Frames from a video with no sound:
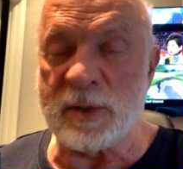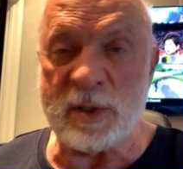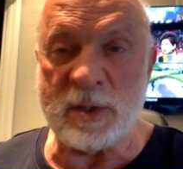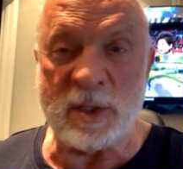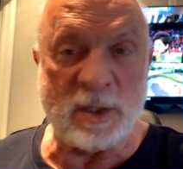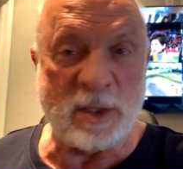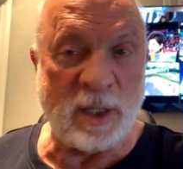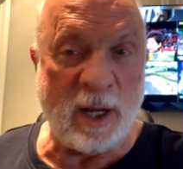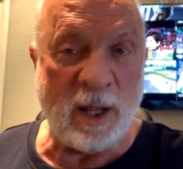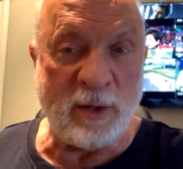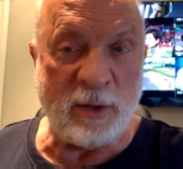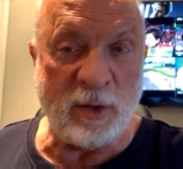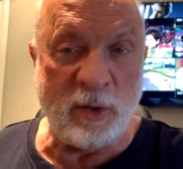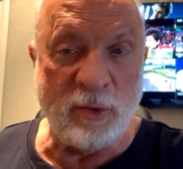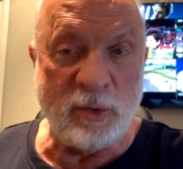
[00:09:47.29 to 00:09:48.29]
This is
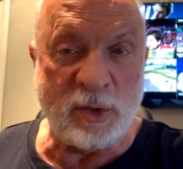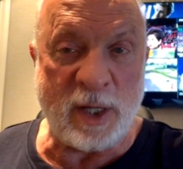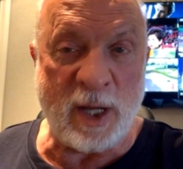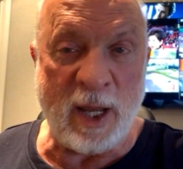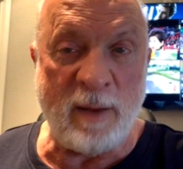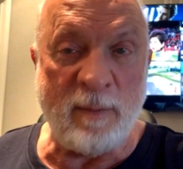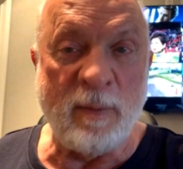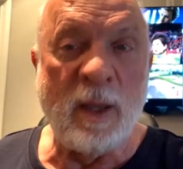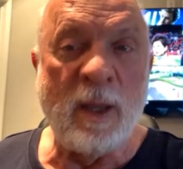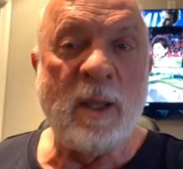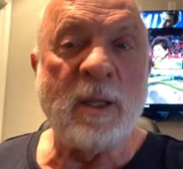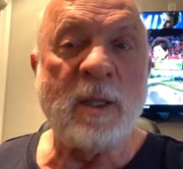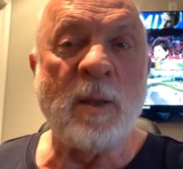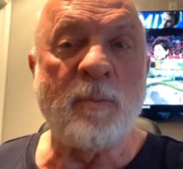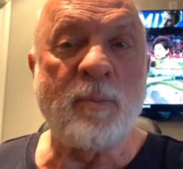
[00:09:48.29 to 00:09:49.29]
another huge game.
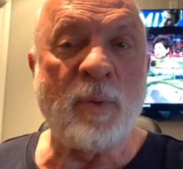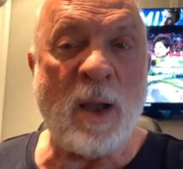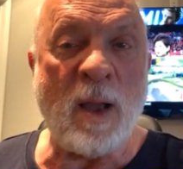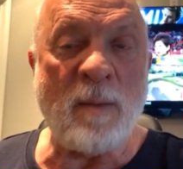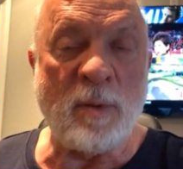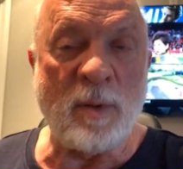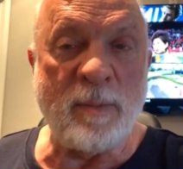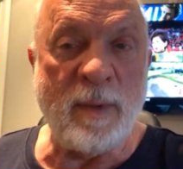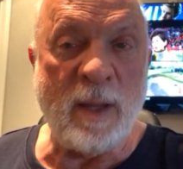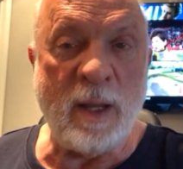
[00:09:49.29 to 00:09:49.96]
The problem